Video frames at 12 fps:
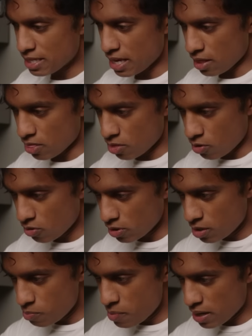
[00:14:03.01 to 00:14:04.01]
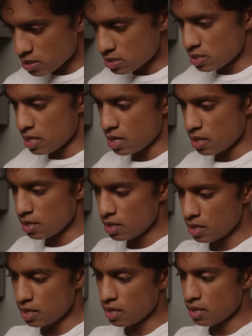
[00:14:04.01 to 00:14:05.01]
to get thoroughly mixed
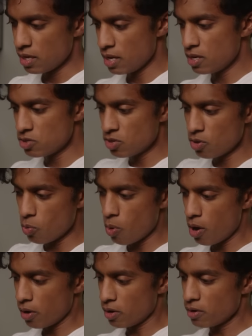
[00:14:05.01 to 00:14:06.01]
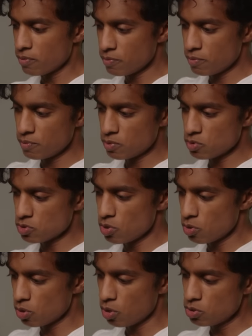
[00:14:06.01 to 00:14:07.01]
into the water.
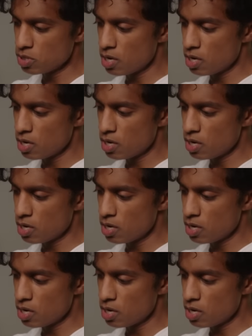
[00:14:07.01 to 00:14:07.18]
So close